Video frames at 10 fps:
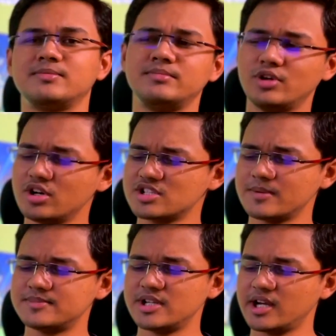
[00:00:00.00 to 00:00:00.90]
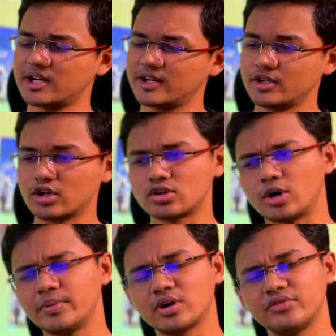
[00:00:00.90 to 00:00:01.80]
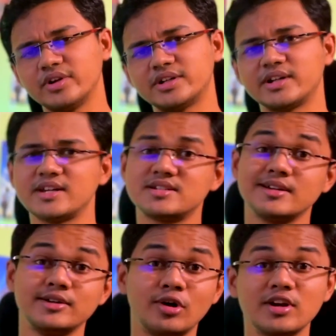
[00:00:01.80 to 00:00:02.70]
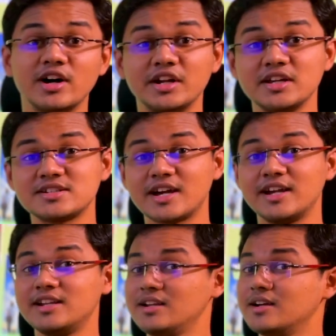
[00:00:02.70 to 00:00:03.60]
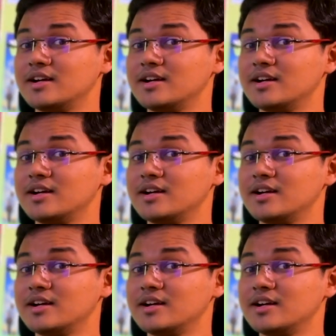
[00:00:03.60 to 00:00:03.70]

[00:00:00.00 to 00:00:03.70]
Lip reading: Your subject, your topic of interest, your learning style,